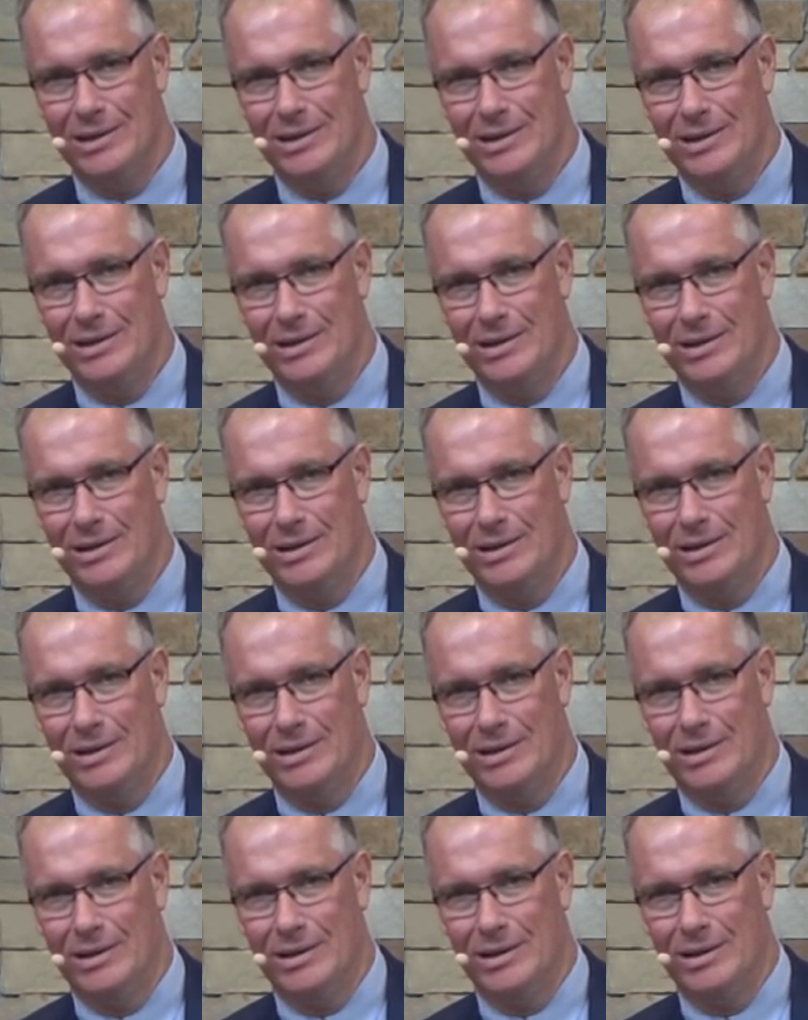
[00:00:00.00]

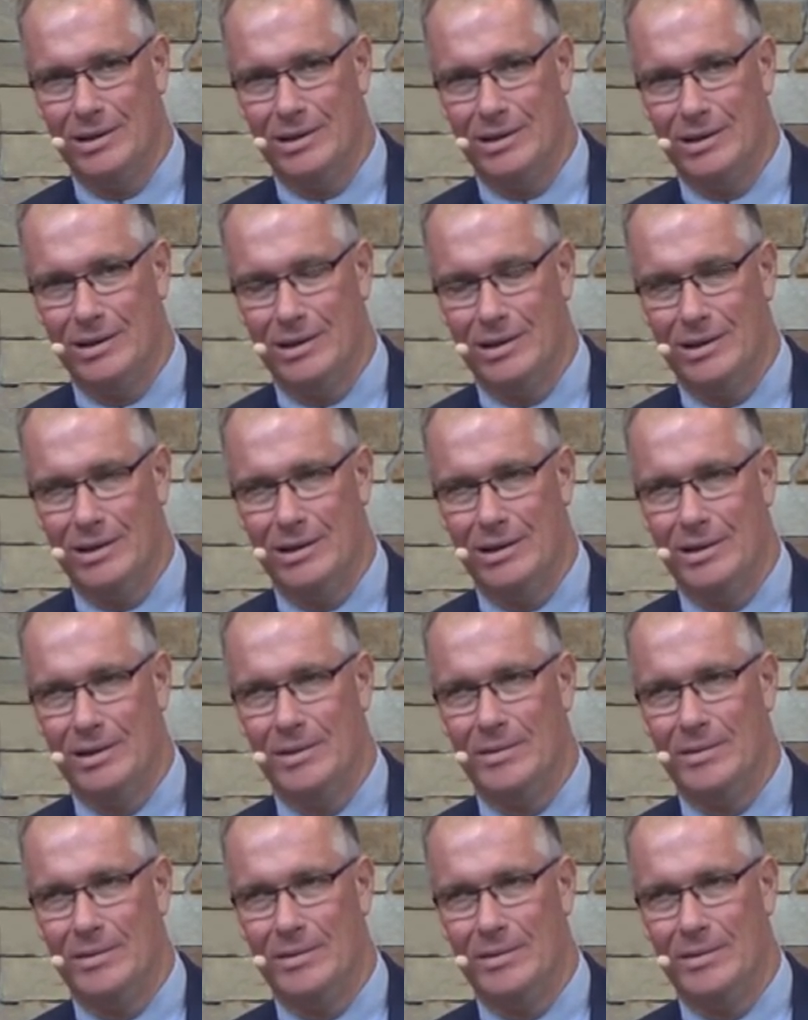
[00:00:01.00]
Nothing is said.